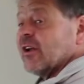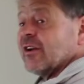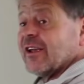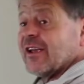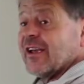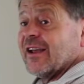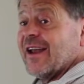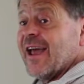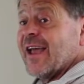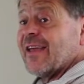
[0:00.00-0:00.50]
to
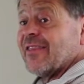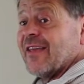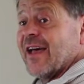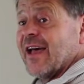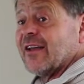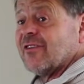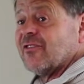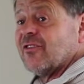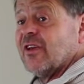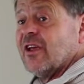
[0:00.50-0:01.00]
connect
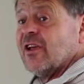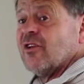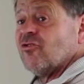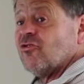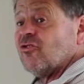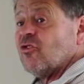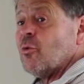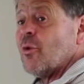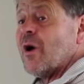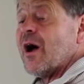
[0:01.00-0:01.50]
that
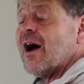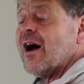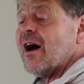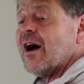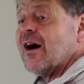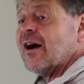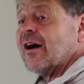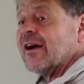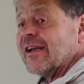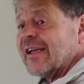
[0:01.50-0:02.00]
to
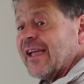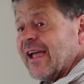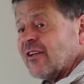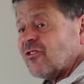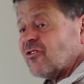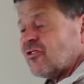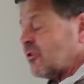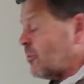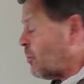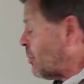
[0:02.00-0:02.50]
our gas
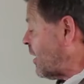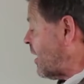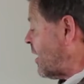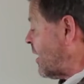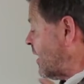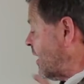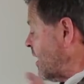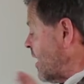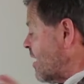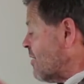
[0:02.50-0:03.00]

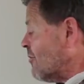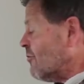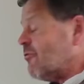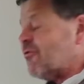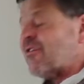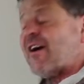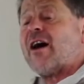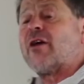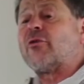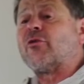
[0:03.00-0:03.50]
supply
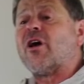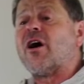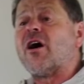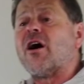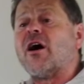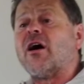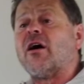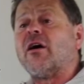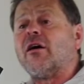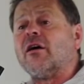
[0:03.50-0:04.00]
via
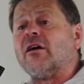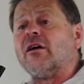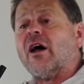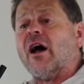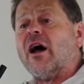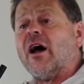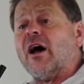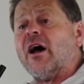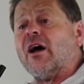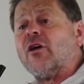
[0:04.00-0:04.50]

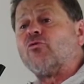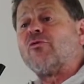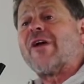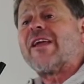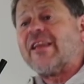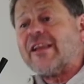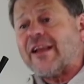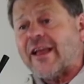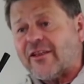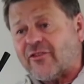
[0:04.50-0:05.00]
our
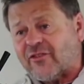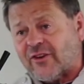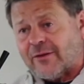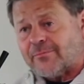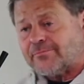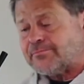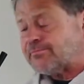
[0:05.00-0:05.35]
regulator.